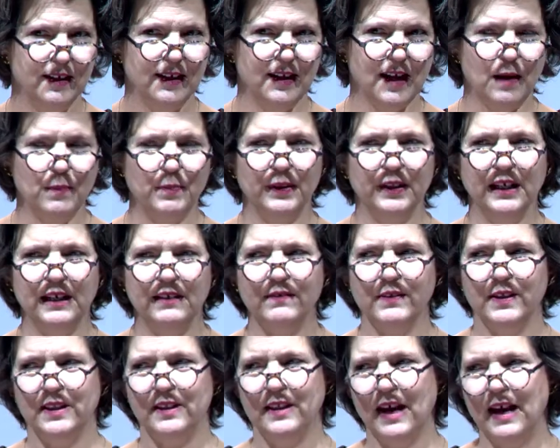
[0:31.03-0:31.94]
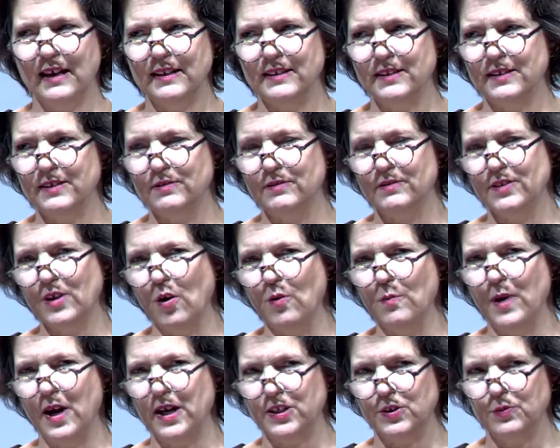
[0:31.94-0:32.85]
And I believe that that's so
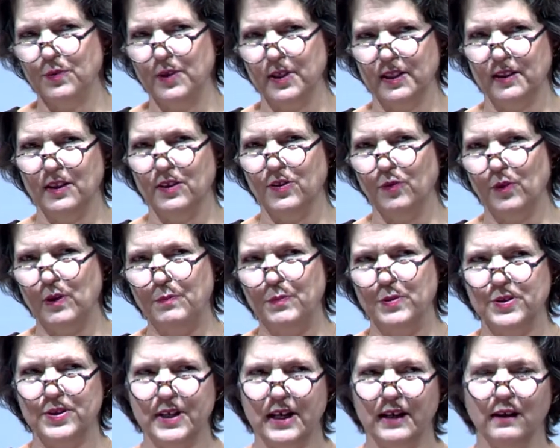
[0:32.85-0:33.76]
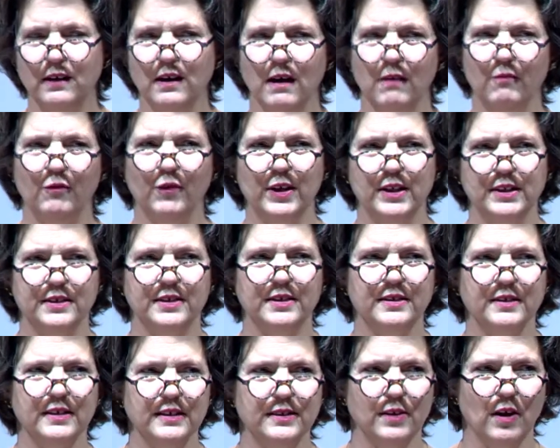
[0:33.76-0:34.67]
much what the 3%
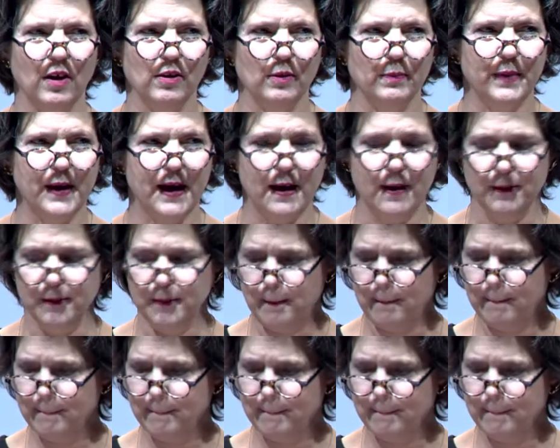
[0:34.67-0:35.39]
Conference is all about.